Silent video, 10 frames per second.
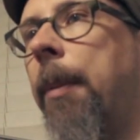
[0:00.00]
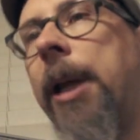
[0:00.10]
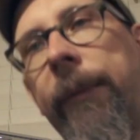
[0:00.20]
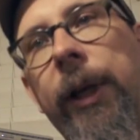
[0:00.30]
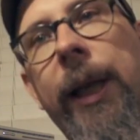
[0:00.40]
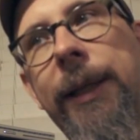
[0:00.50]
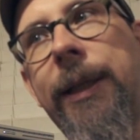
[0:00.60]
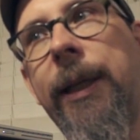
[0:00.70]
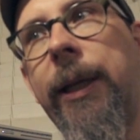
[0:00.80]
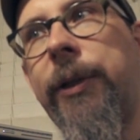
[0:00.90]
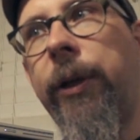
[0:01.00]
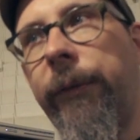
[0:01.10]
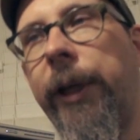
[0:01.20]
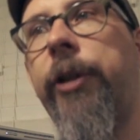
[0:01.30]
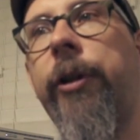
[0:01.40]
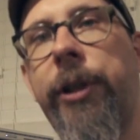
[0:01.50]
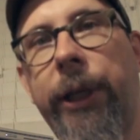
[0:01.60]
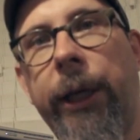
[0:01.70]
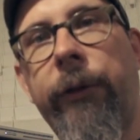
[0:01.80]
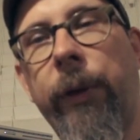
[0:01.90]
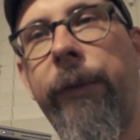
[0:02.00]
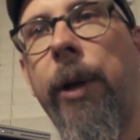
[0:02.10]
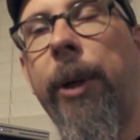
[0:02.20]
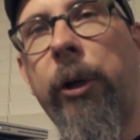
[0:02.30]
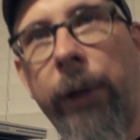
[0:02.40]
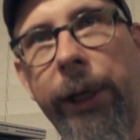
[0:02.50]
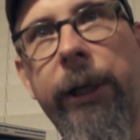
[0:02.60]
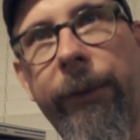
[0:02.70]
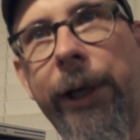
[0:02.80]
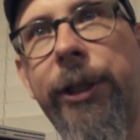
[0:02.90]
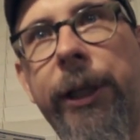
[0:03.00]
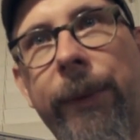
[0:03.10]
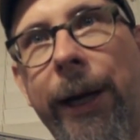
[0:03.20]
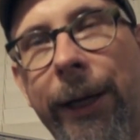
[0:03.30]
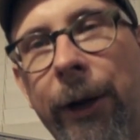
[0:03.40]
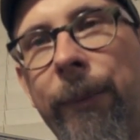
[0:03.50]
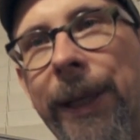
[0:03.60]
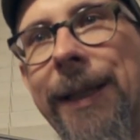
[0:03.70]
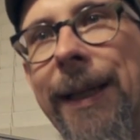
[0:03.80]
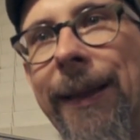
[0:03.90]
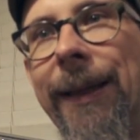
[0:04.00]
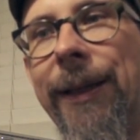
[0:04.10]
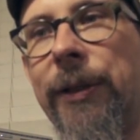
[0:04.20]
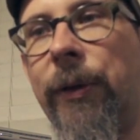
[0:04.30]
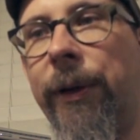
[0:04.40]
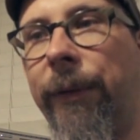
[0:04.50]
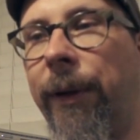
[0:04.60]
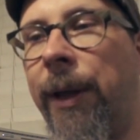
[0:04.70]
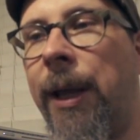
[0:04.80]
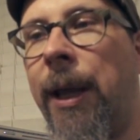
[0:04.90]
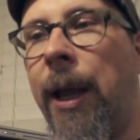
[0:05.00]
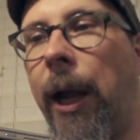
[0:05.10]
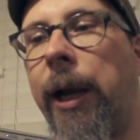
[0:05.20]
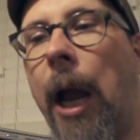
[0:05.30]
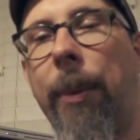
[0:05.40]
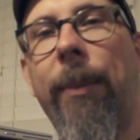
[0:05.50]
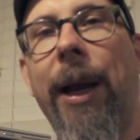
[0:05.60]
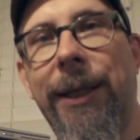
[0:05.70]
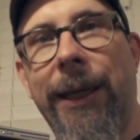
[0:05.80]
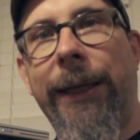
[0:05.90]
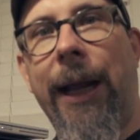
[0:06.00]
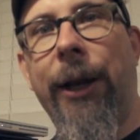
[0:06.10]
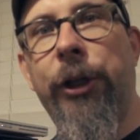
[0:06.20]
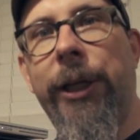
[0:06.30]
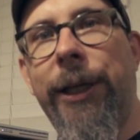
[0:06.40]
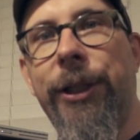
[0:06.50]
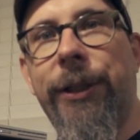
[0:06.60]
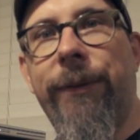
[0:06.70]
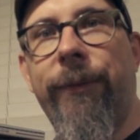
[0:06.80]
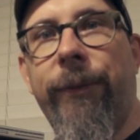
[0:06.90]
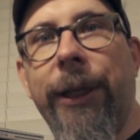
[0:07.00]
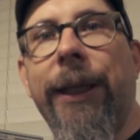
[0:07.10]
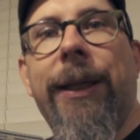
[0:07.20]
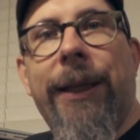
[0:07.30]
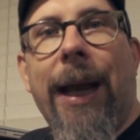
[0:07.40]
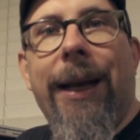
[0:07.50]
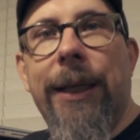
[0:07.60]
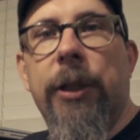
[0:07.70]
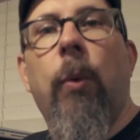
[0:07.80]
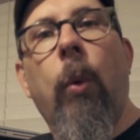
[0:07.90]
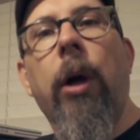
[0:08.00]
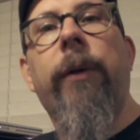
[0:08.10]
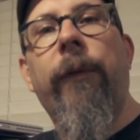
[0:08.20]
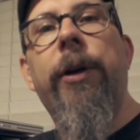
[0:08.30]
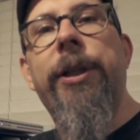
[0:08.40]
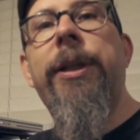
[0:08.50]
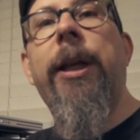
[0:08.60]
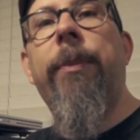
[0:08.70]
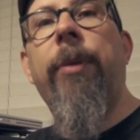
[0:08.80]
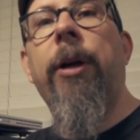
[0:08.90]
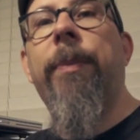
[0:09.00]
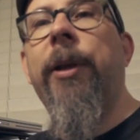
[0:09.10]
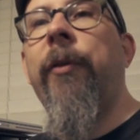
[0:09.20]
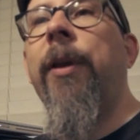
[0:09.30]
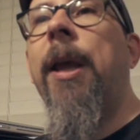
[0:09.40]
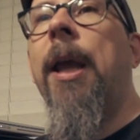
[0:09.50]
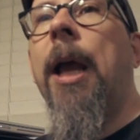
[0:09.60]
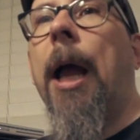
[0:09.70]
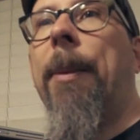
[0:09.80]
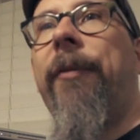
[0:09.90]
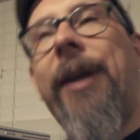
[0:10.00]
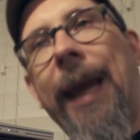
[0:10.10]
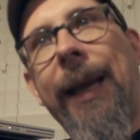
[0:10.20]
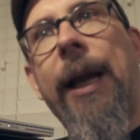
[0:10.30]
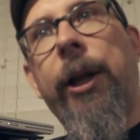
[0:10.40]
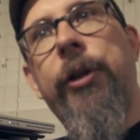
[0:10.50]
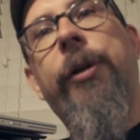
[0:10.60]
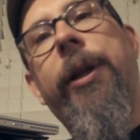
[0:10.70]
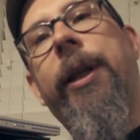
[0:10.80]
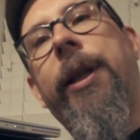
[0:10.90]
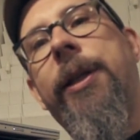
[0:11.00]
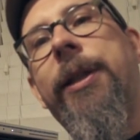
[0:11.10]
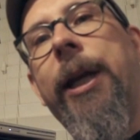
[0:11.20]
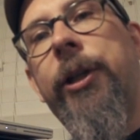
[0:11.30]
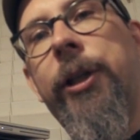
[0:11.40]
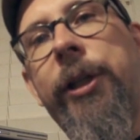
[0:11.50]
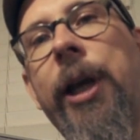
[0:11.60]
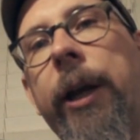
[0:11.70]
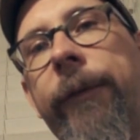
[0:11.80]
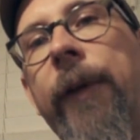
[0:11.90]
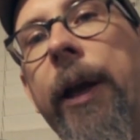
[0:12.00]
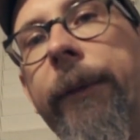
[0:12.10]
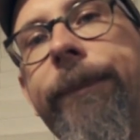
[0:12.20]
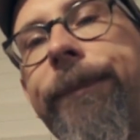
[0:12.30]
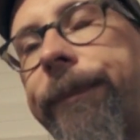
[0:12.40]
But nevertheless, it's sort of interesting. So even though I'm a critic of H D radio, because I think it's sort of a, a compromised technology that just really kind of doesn't work for its intended purpose, um, if you can kind of tune into these stations, it's kind of fun.